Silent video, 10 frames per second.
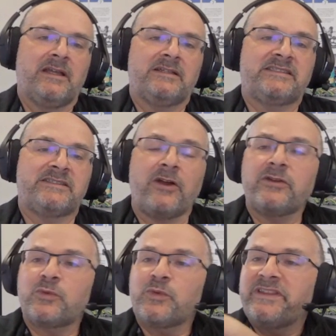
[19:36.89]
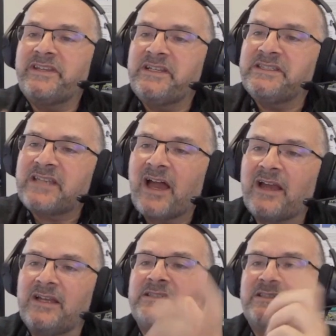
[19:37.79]
Start with these
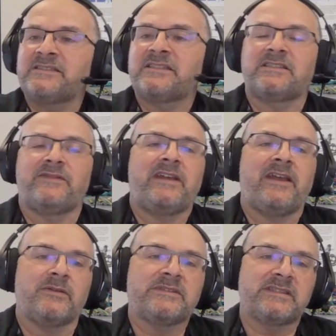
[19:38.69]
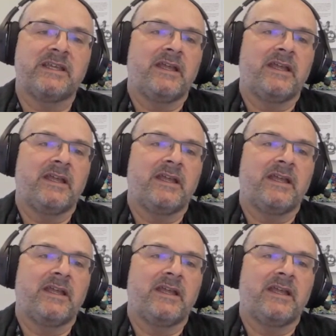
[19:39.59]
highly sensitive accounts